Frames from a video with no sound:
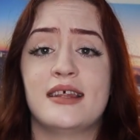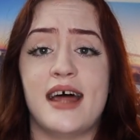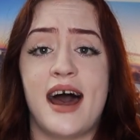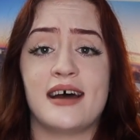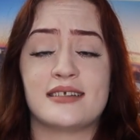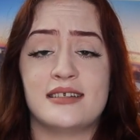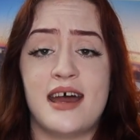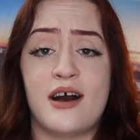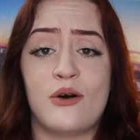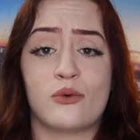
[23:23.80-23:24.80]
that
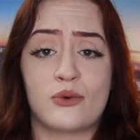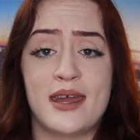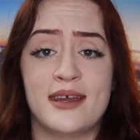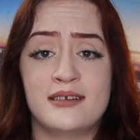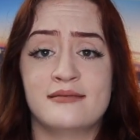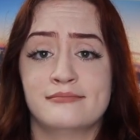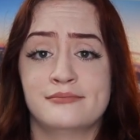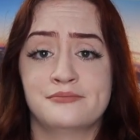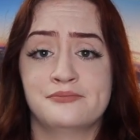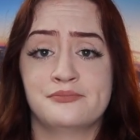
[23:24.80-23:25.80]
now
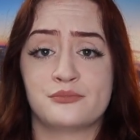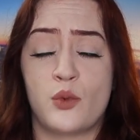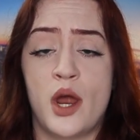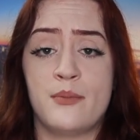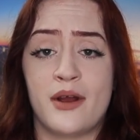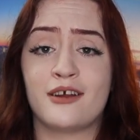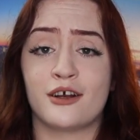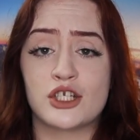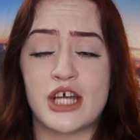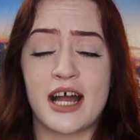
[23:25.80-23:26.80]
rain
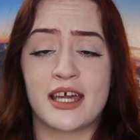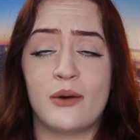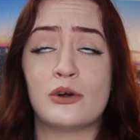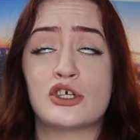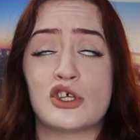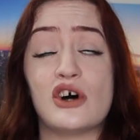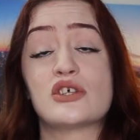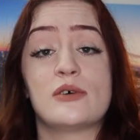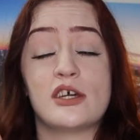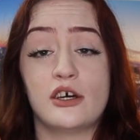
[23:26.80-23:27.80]
windbreaker jacket which is
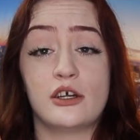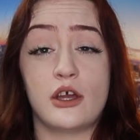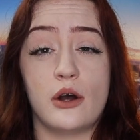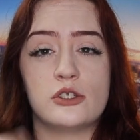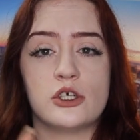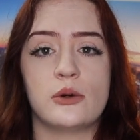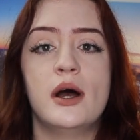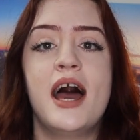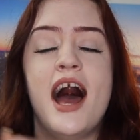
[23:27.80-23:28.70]
also a good go-to